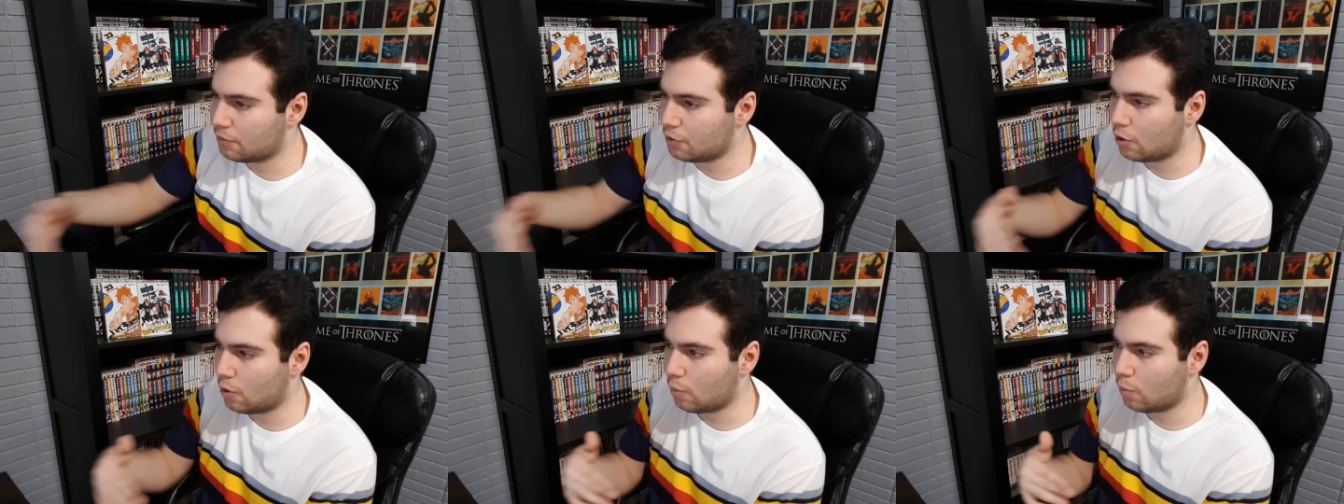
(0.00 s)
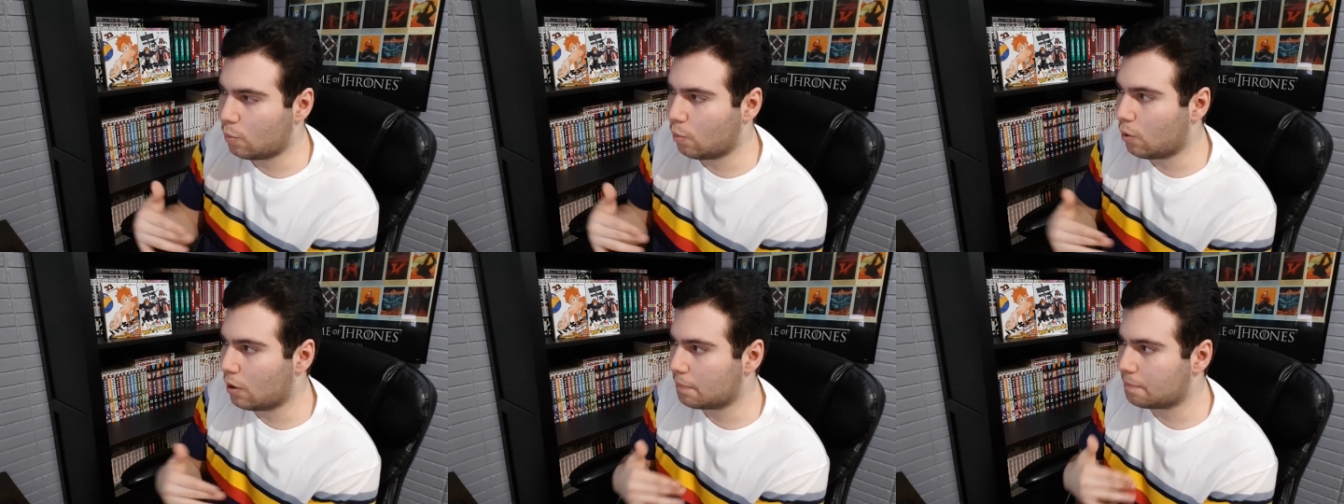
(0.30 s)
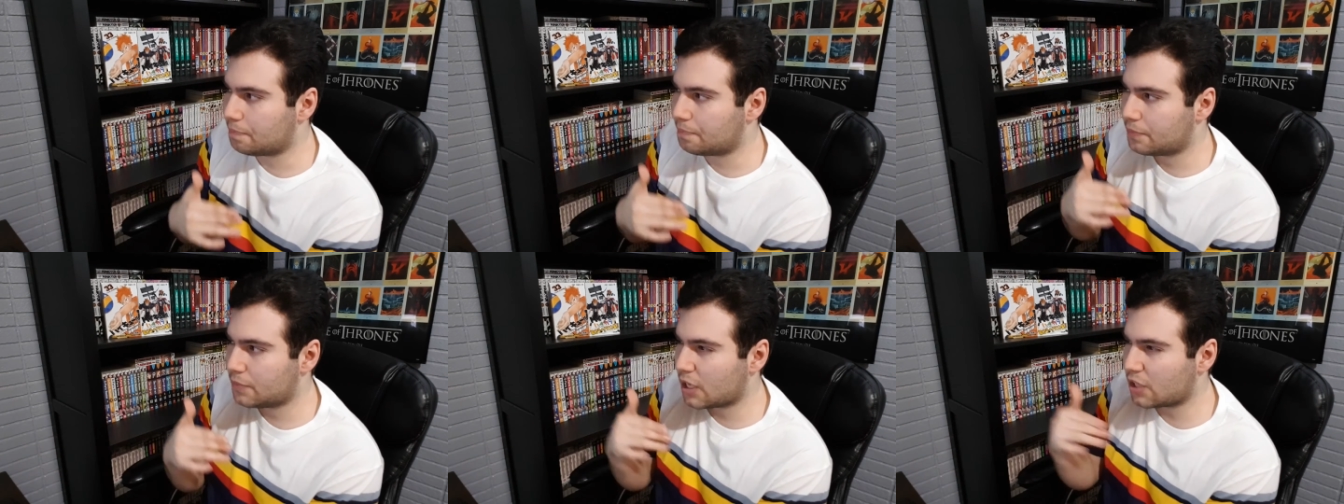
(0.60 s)
you know
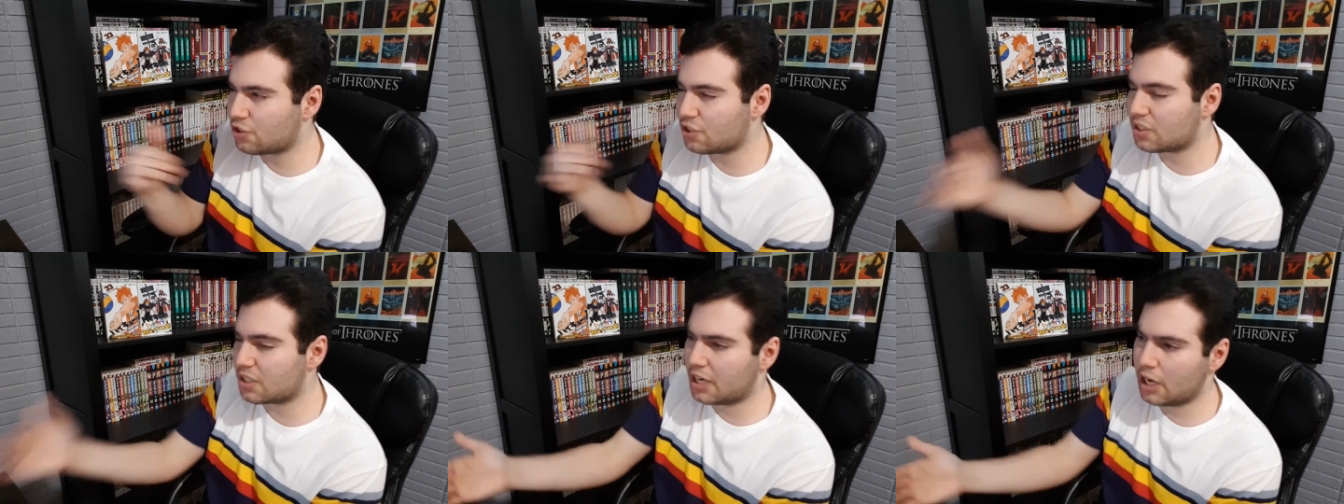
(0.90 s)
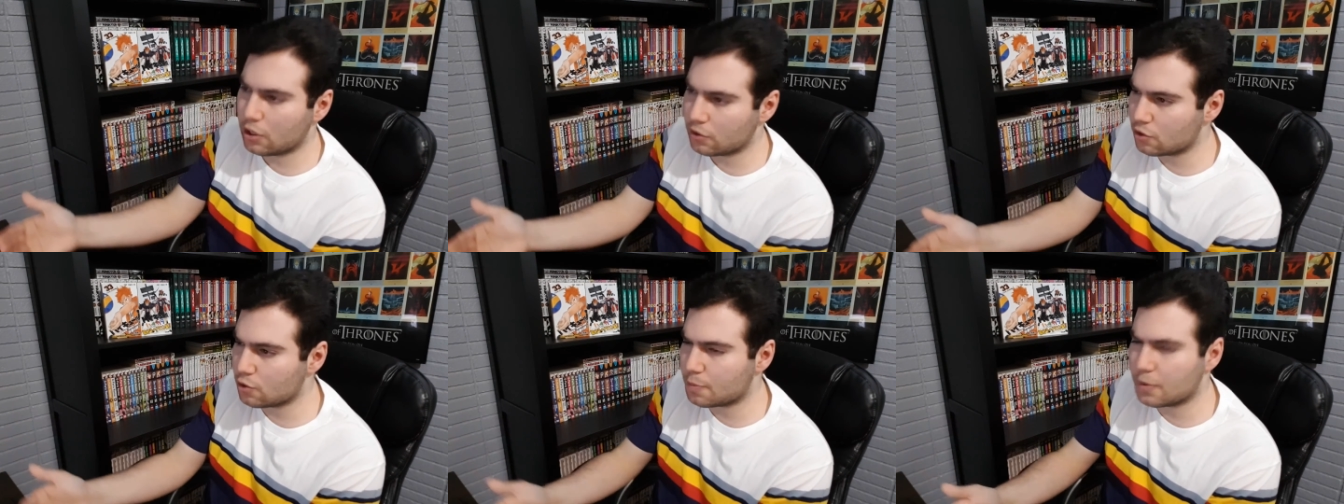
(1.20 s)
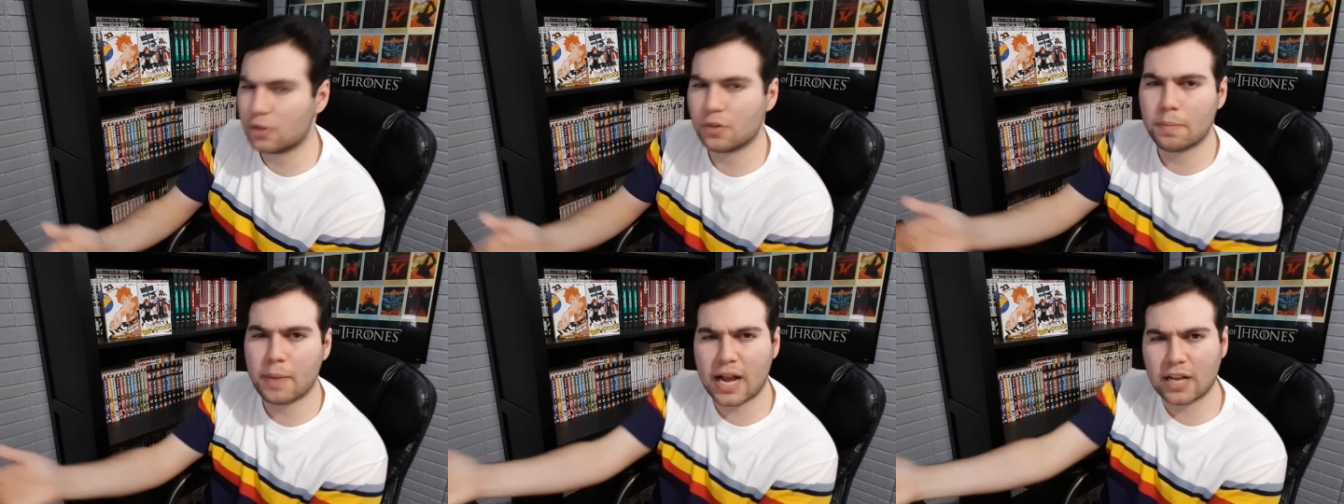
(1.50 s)
what not just the characters
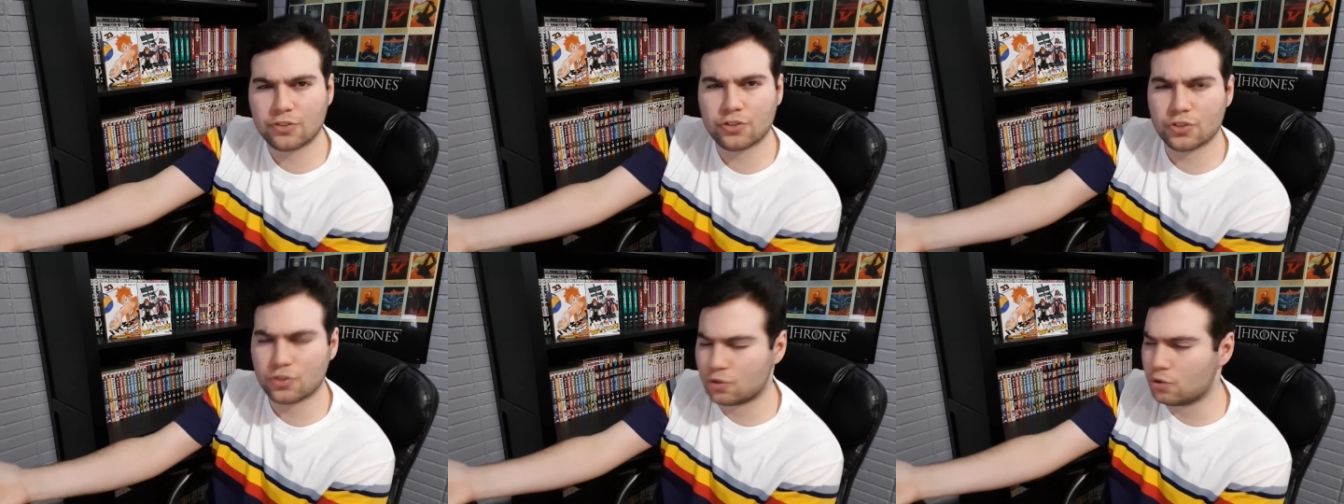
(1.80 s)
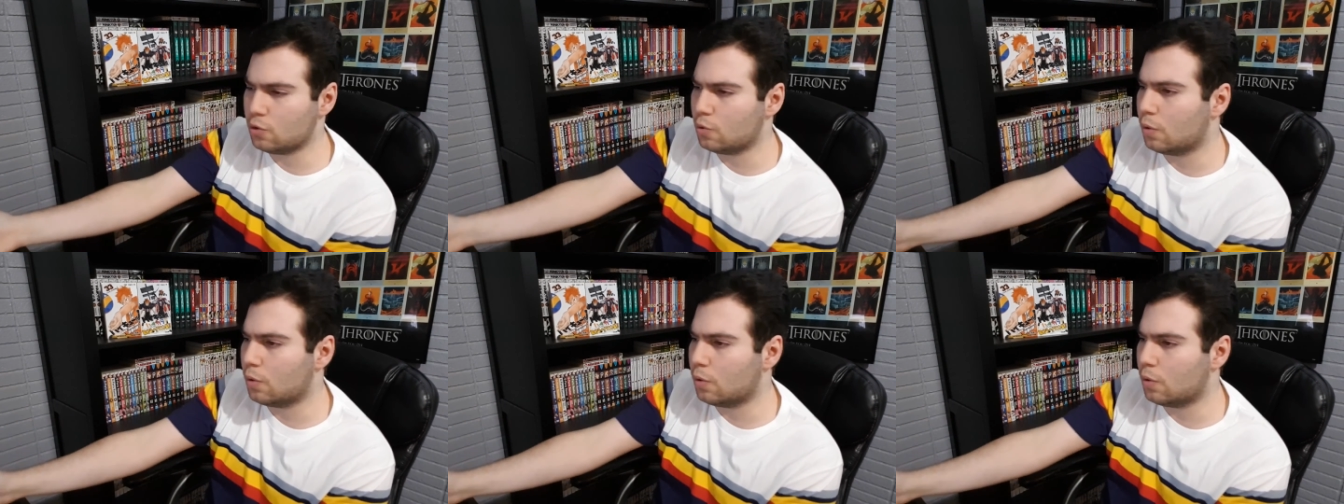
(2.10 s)
but the matches too,